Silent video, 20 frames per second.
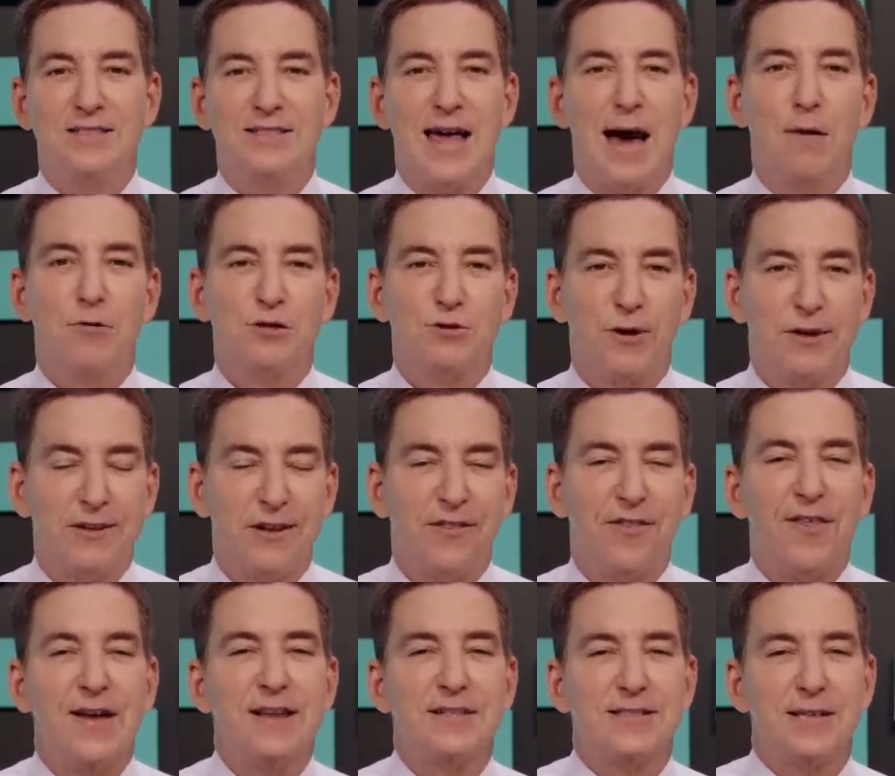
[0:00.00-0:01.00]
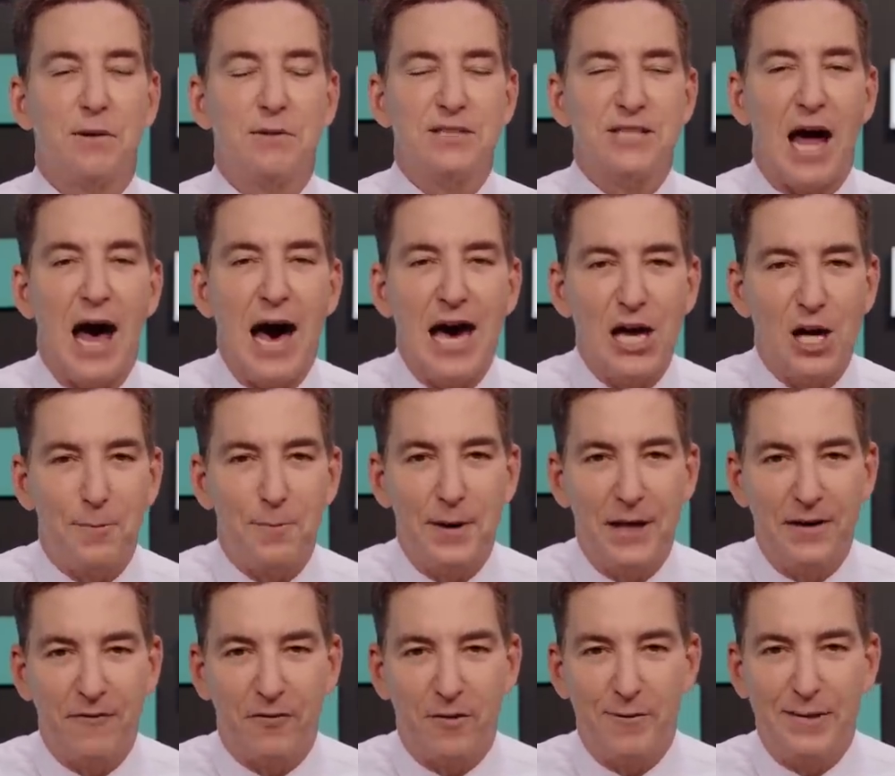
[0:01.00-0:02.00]
That was one of the things that was
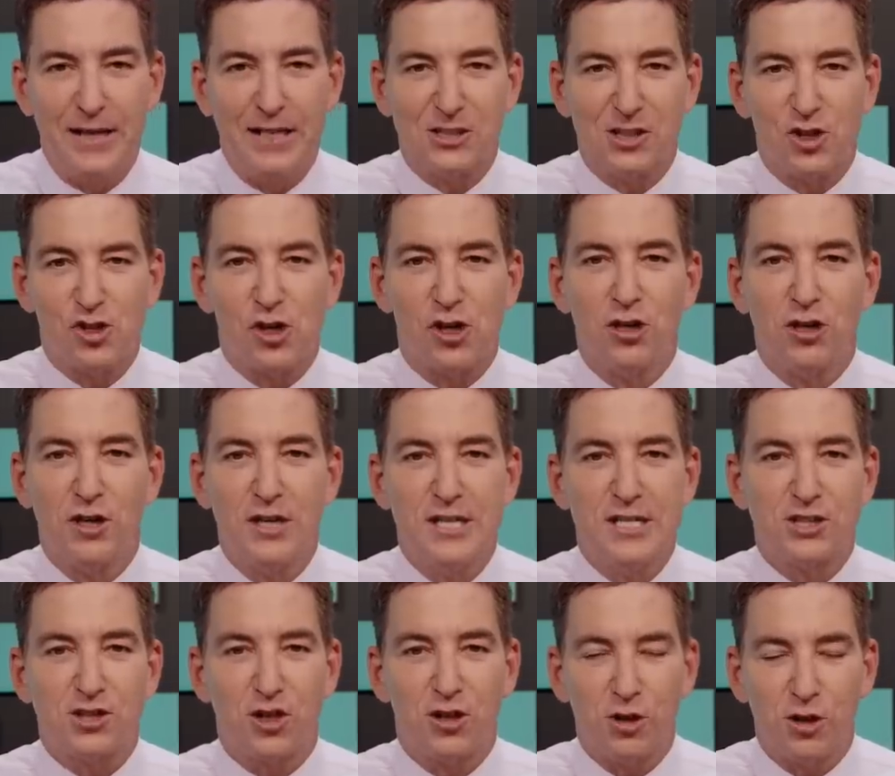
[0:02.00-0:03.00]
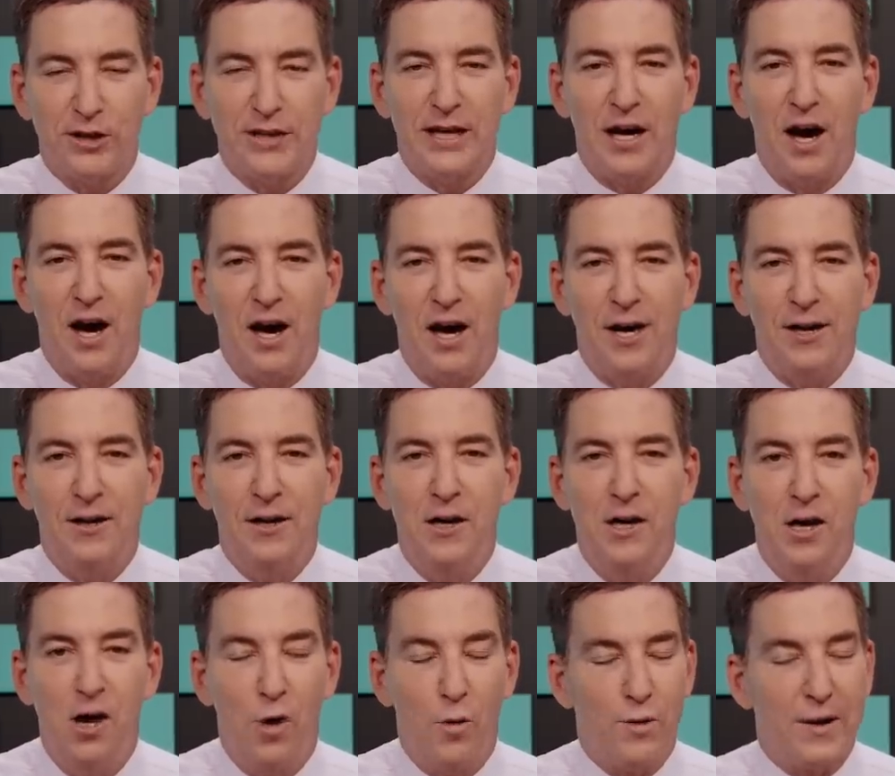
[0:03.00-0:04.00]
eye-opening for me as a journalist early on
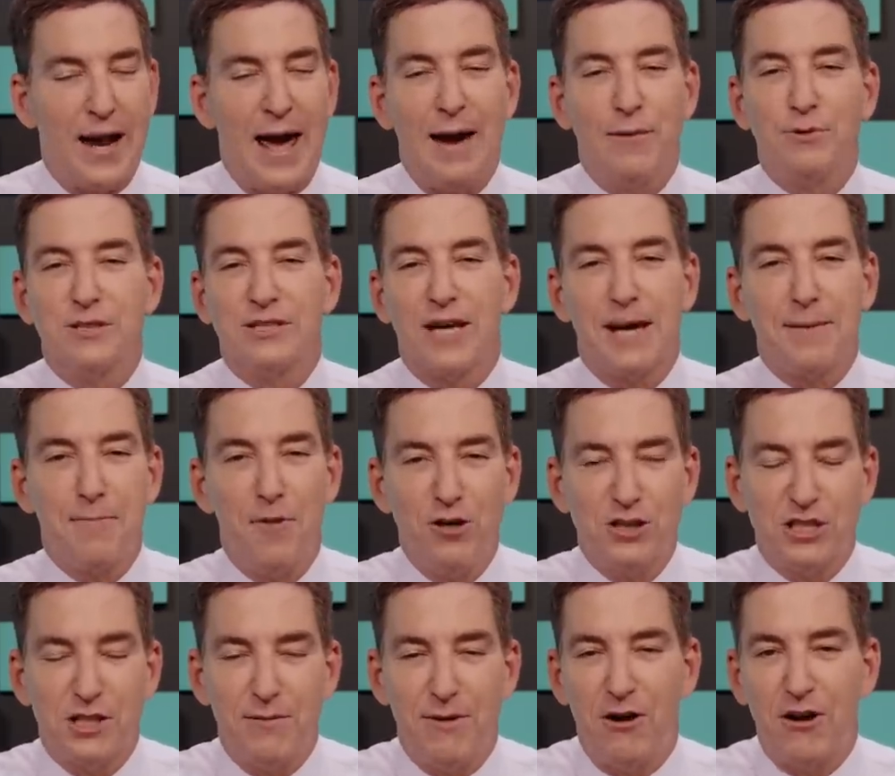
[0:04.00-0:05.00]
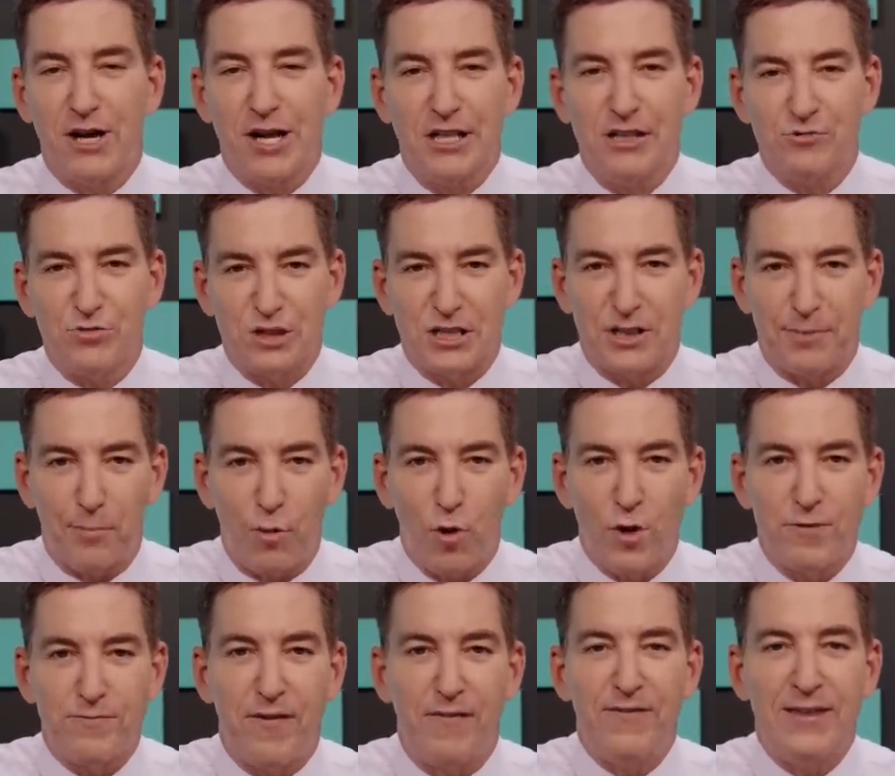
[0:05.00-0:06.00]
when I was, like most Americans, was
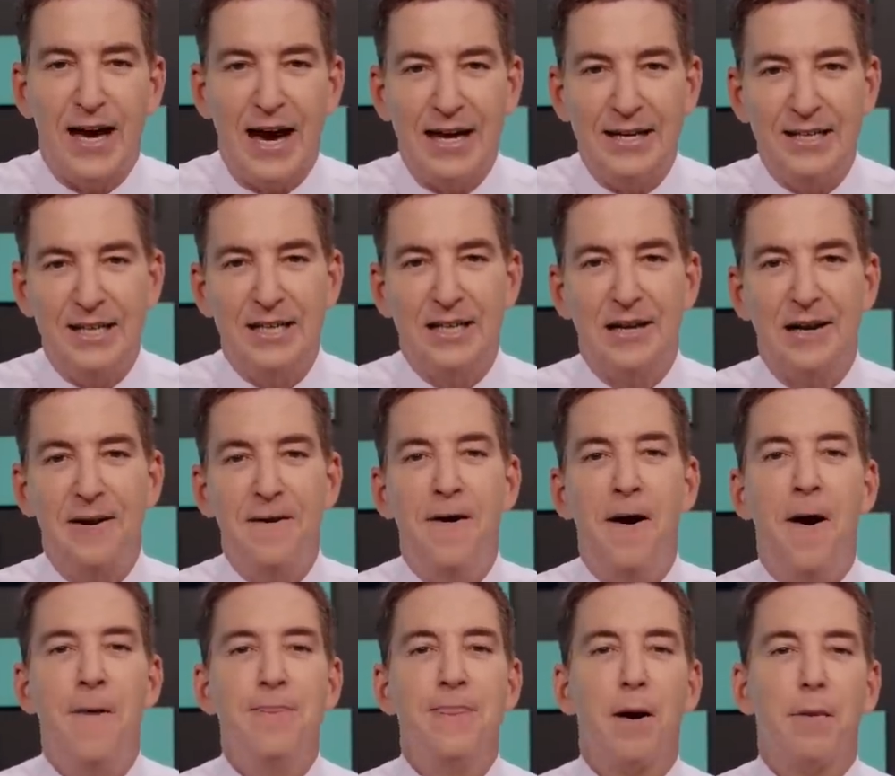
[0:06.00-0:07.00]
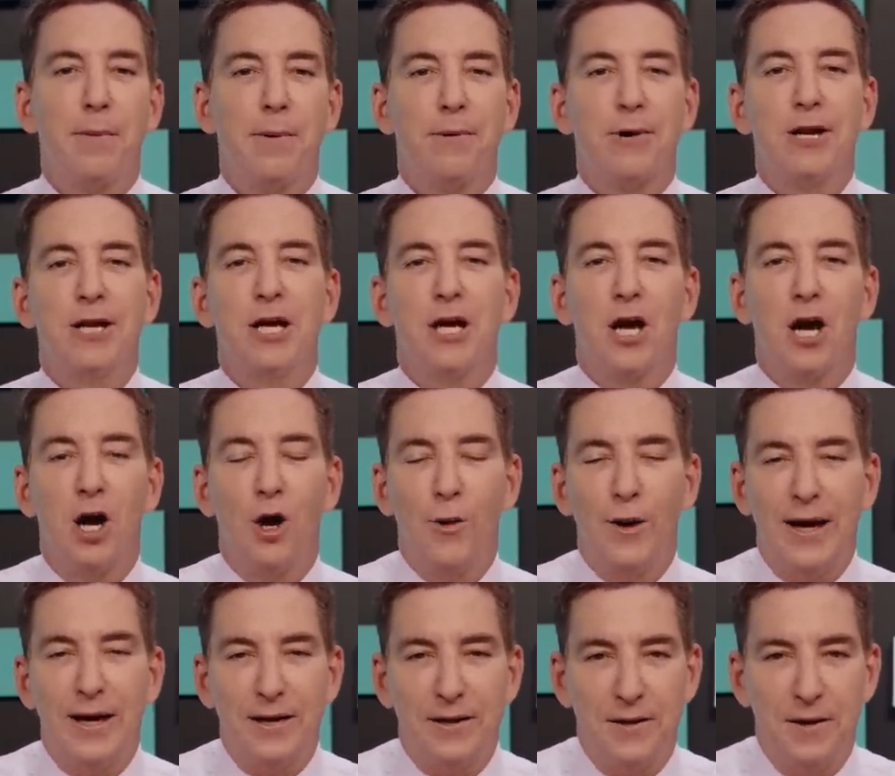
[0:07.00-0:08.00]
supportive of the idea that we were going to go
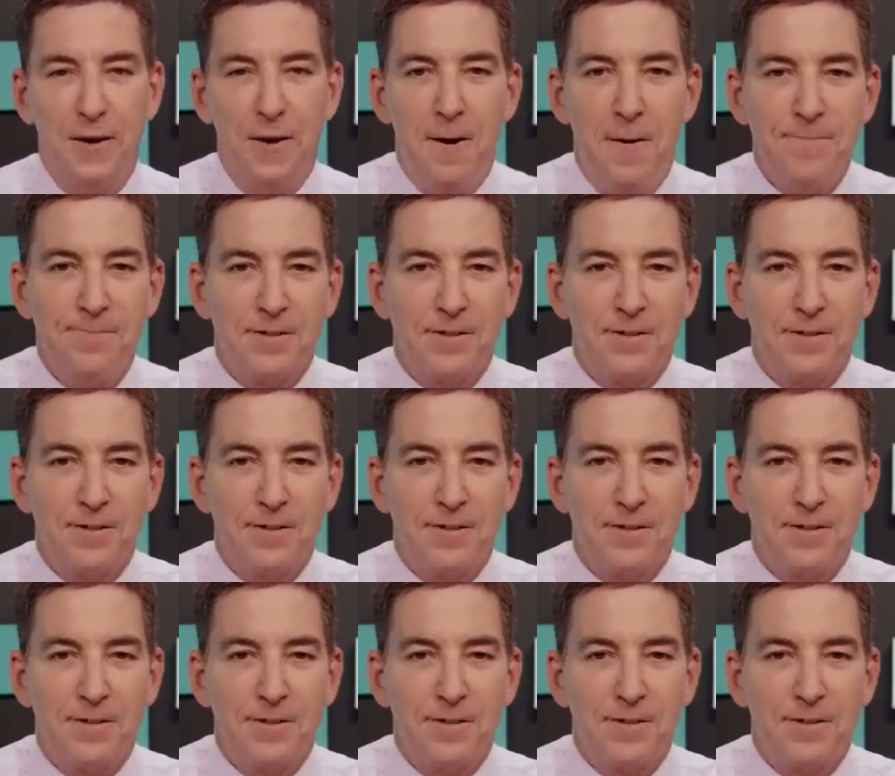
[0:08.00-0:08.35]
and